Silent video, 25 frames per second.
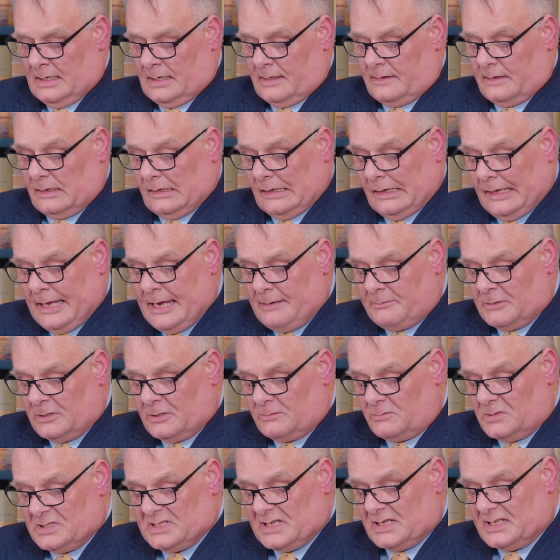The
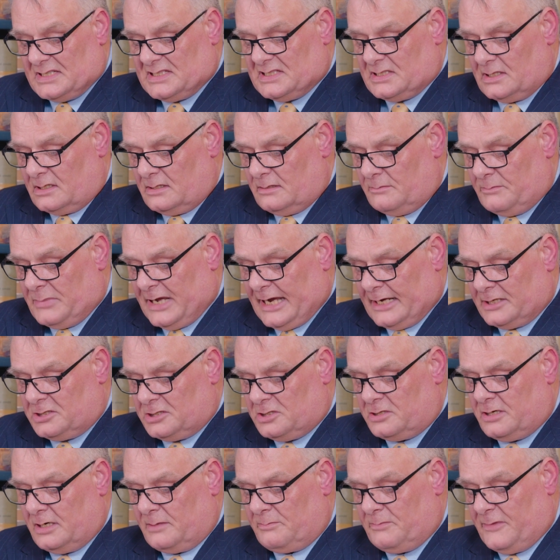claimant was her son,
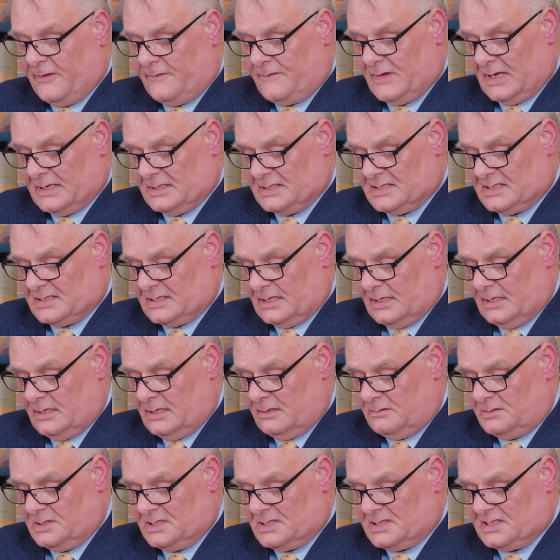Patrick Fennessy,
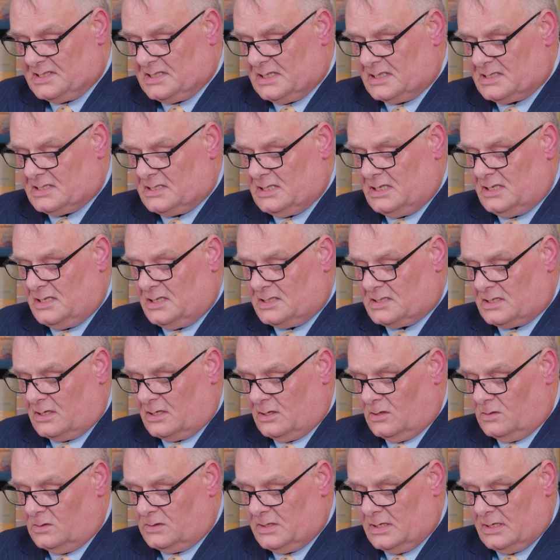who was 60 years
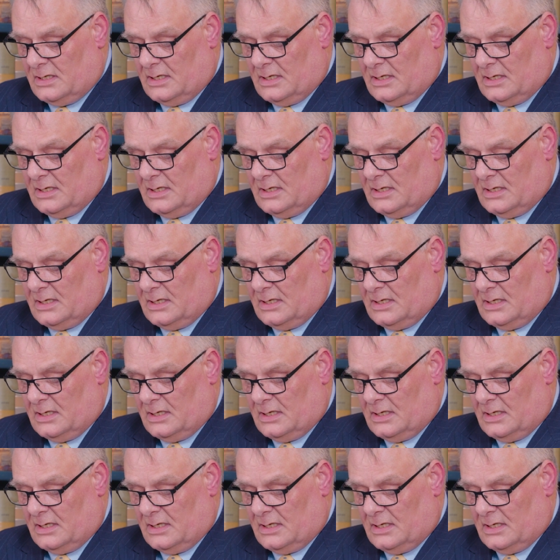old.